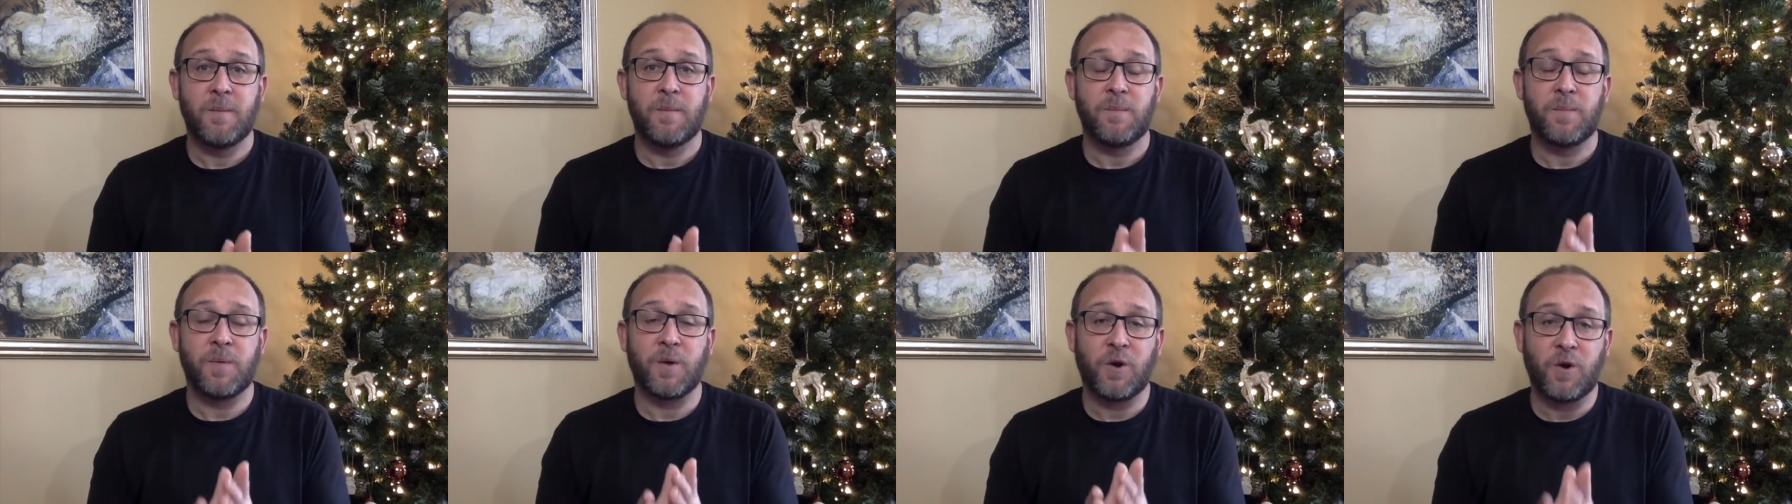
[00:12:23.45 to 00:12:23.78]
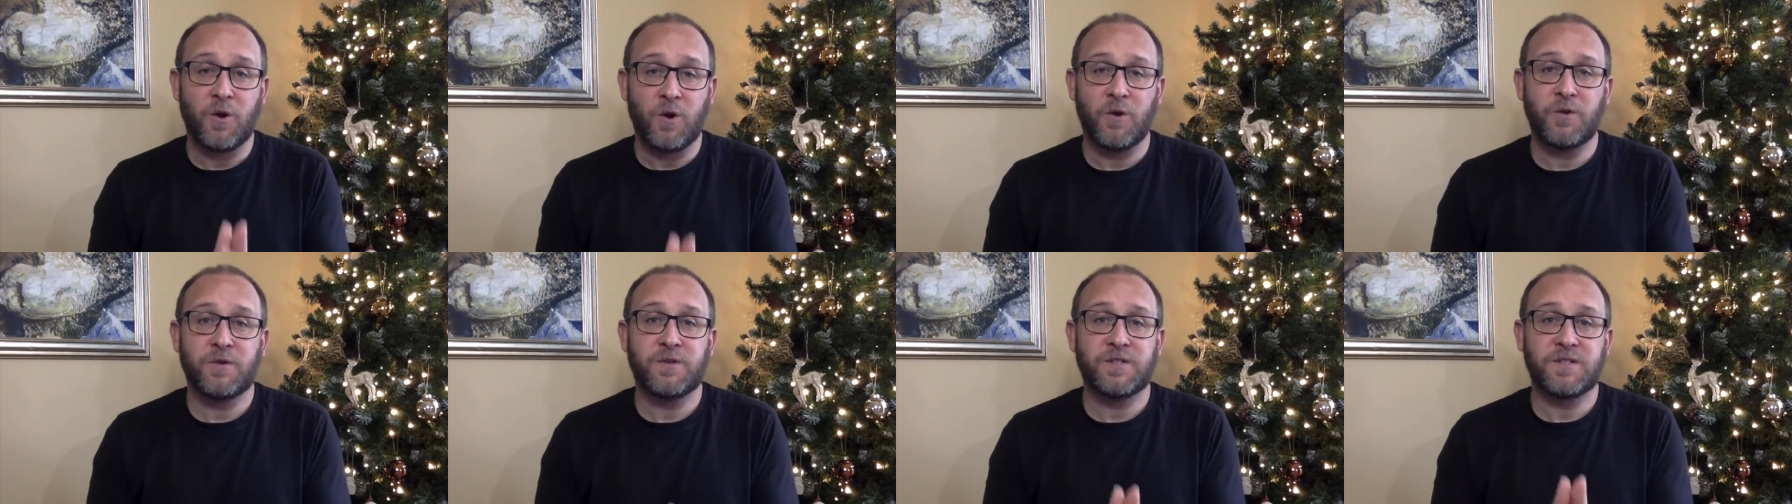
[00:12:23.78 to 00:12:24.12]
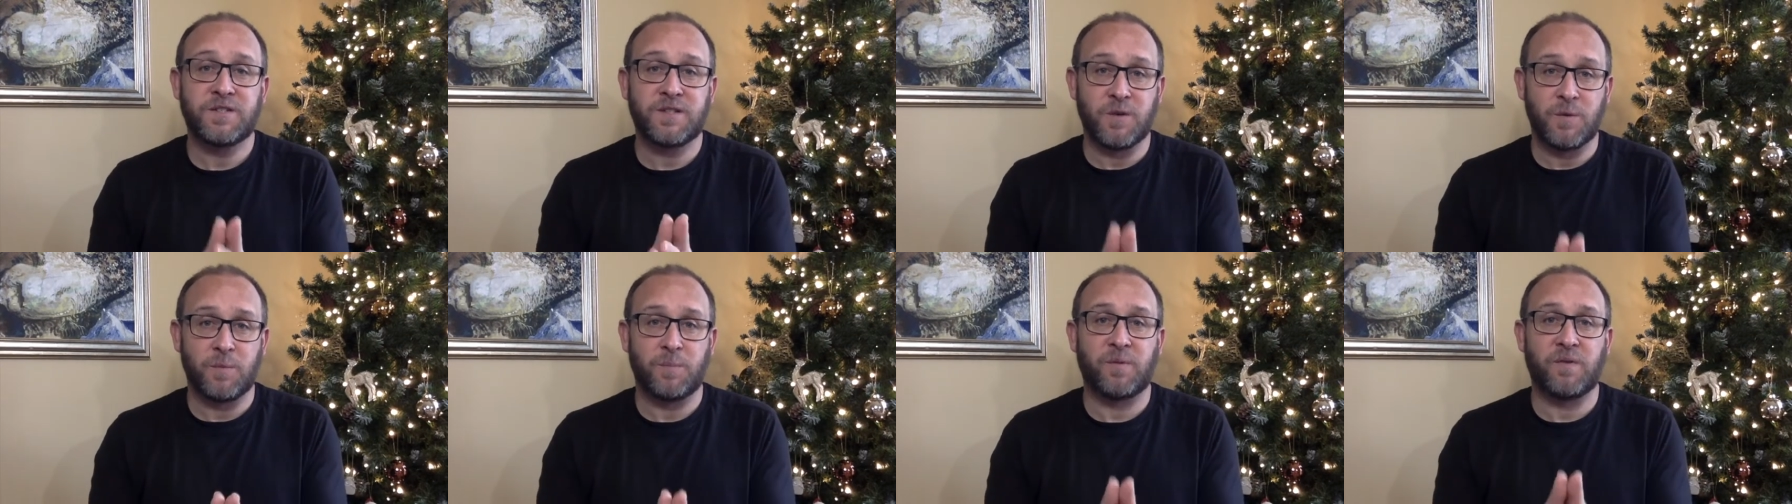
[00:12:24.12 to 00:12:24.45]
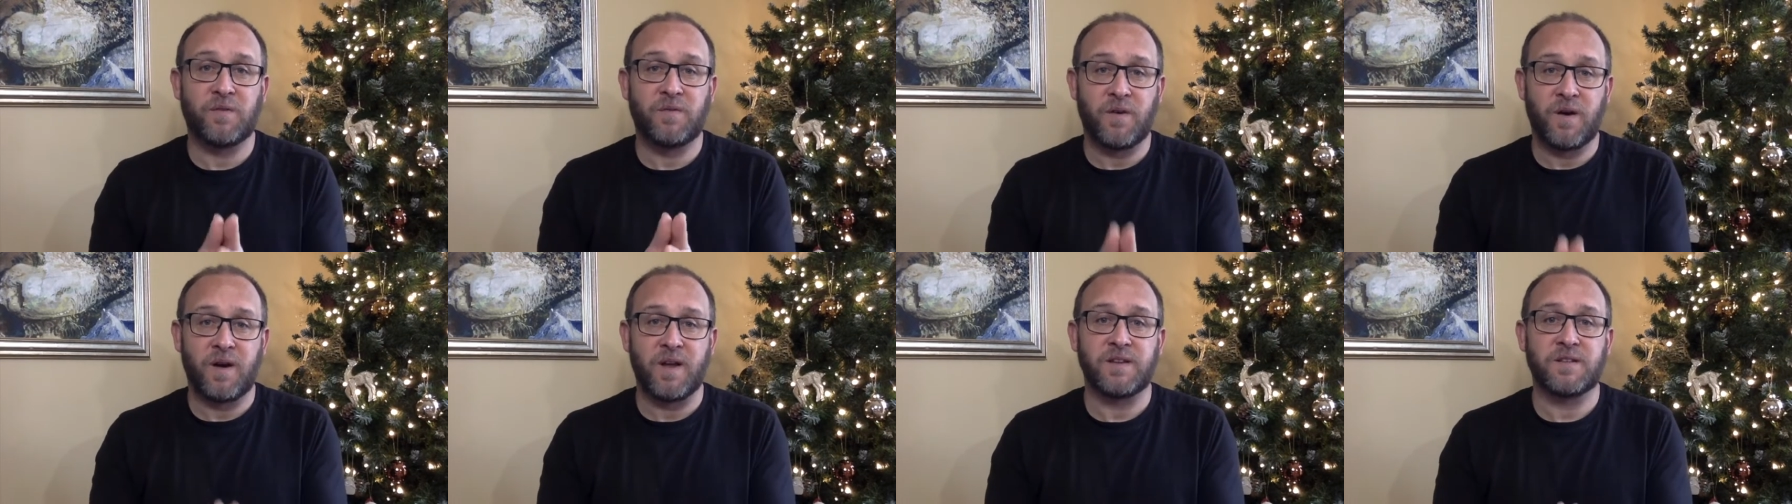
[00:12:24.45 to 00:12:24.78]
But God still
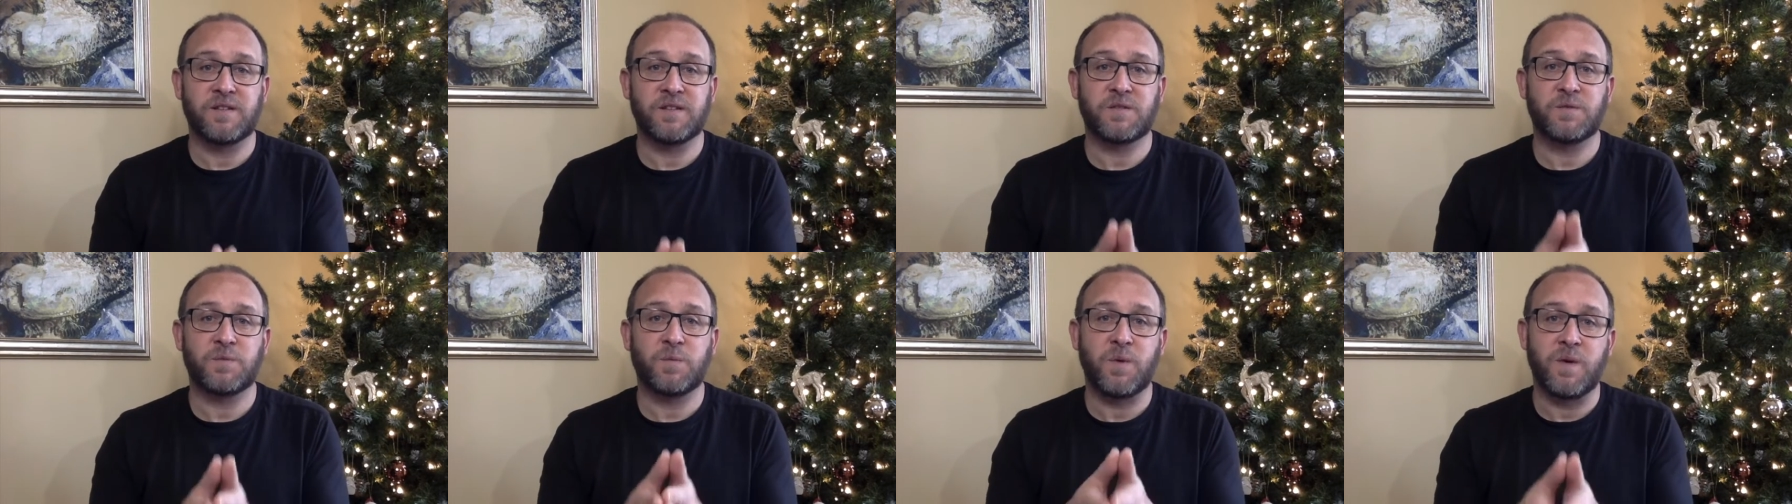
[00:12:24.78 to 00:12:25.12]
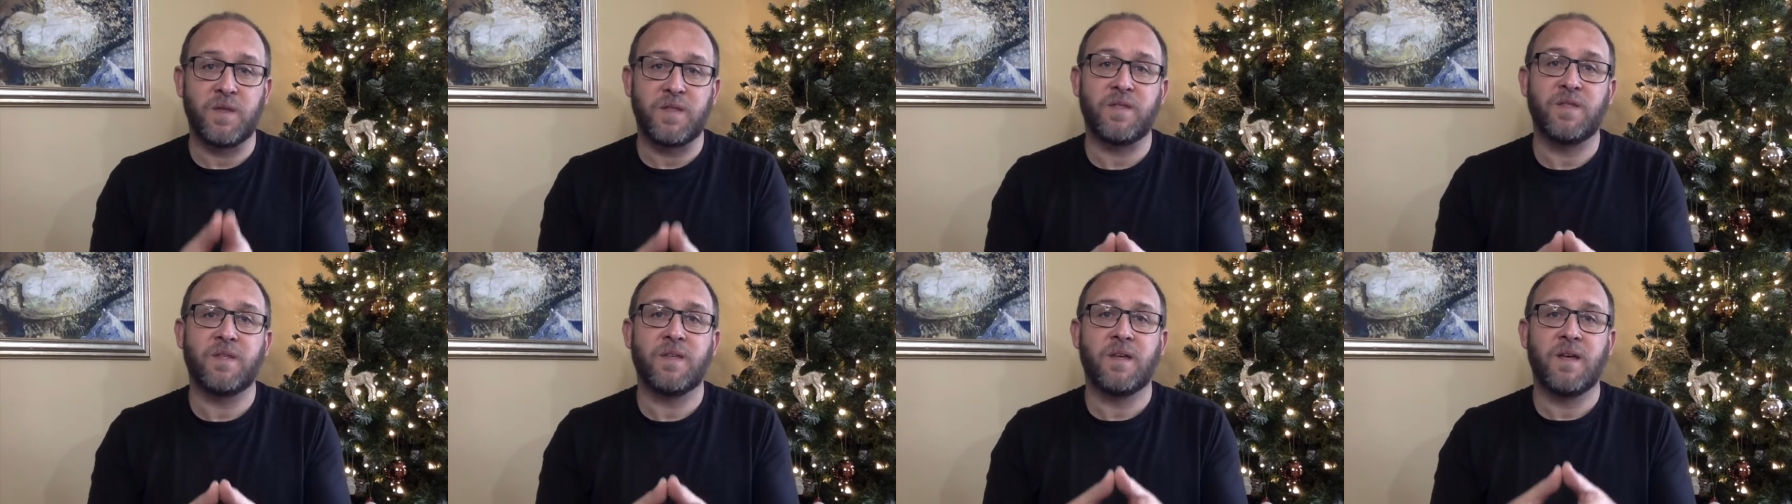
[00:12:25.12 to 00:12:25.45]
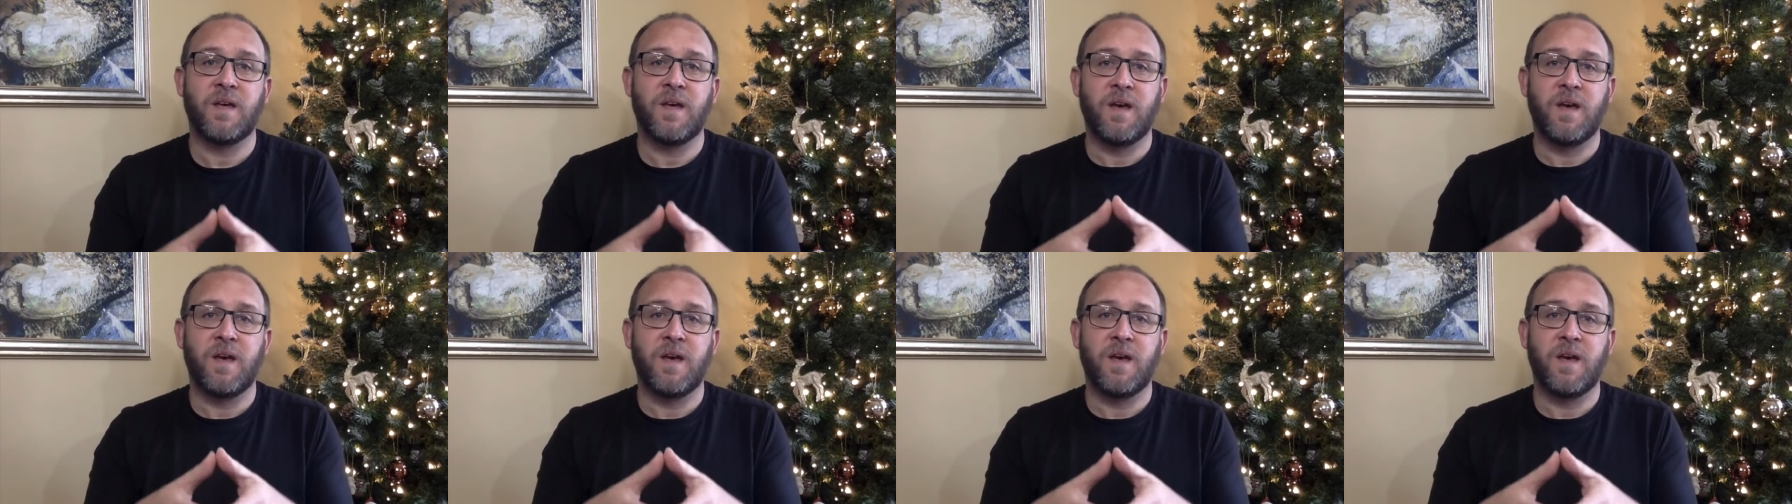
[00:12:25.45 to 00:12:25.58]
provides us with